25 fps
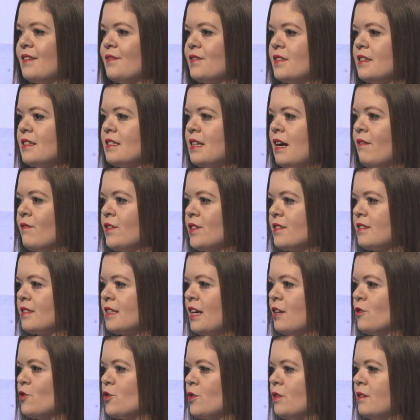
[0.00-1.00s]
of the Davos
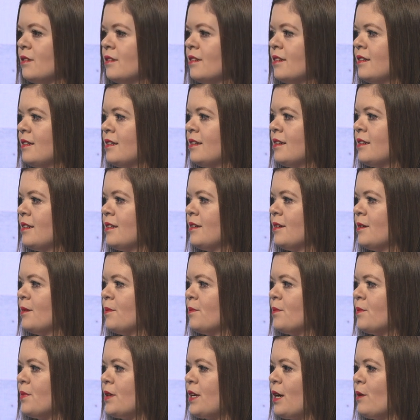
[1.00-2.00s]
schedule.
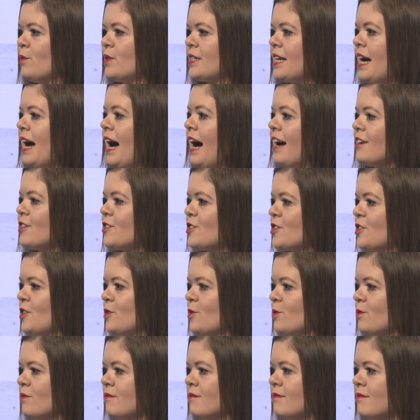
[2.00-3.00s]
But I would ask
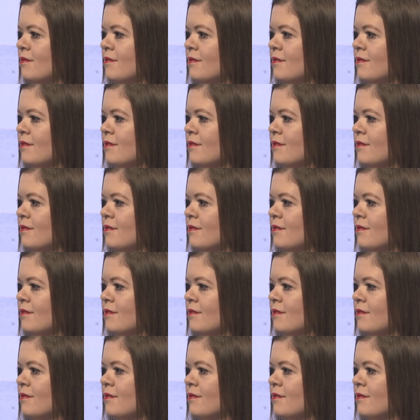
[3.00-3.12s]
you,